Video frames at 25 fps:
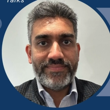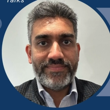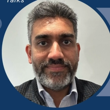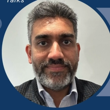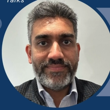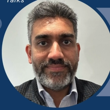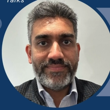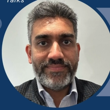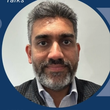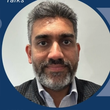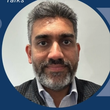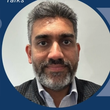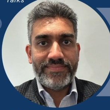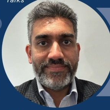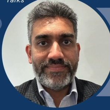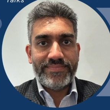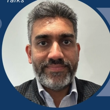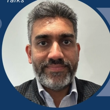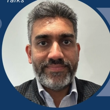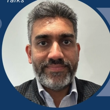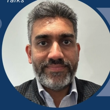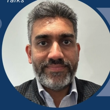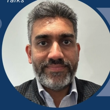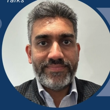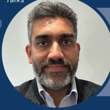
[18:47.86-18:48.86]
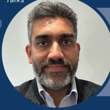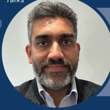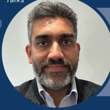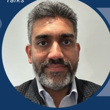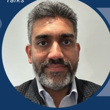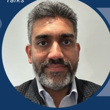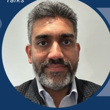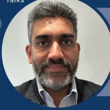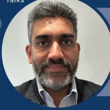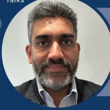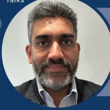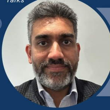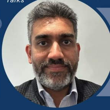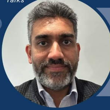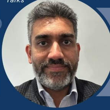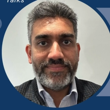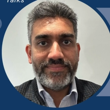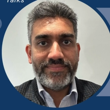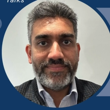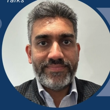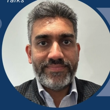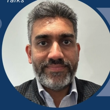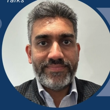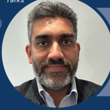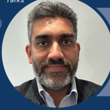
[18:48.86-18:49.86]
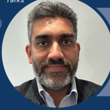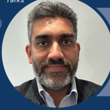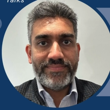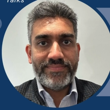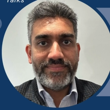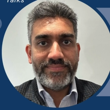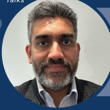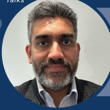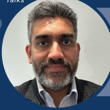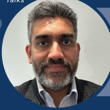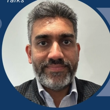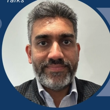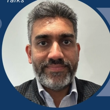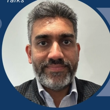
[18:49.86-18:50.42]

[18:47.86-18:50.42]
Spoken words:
The face doesn't move, so there is nothing to read.